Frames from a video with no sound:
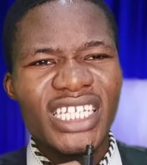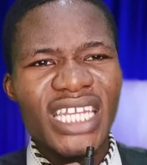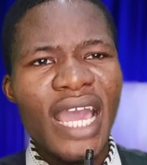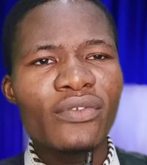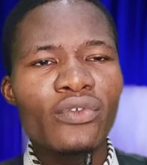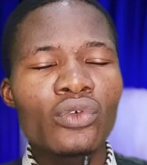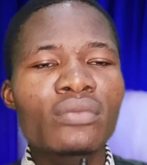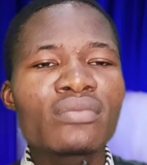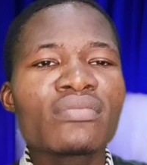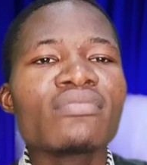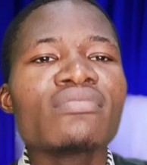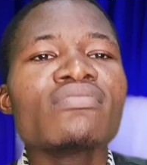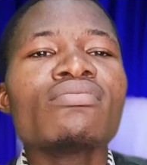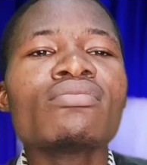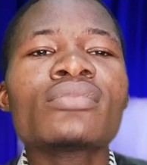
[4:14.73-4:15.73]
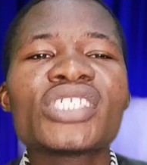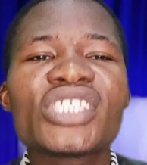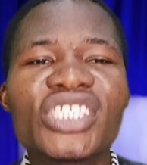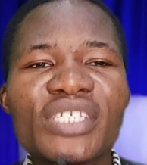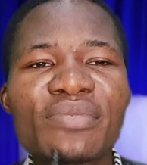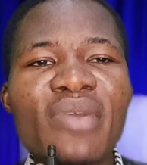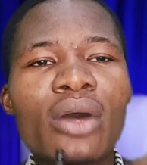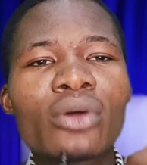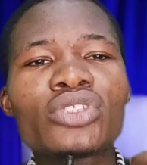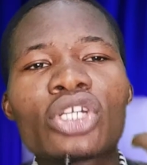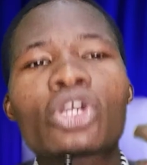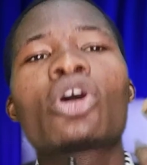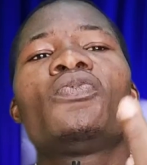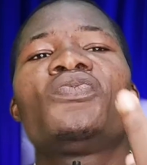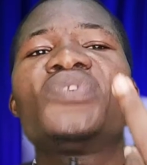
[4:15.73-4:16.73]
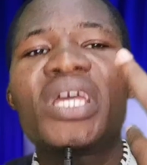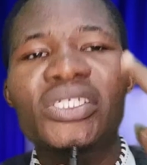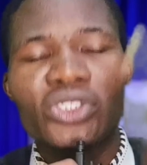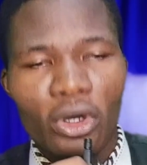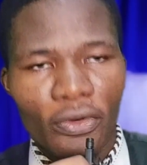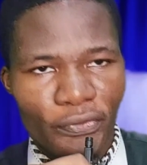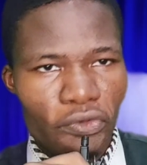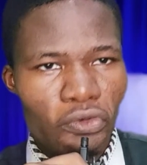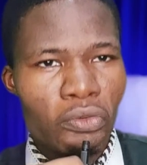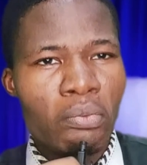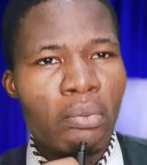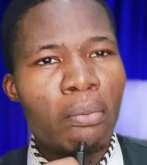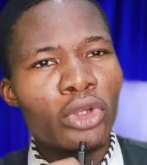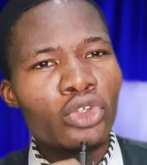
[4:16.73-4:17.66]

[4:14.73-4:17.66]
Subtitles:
They have to smell the confidence of you.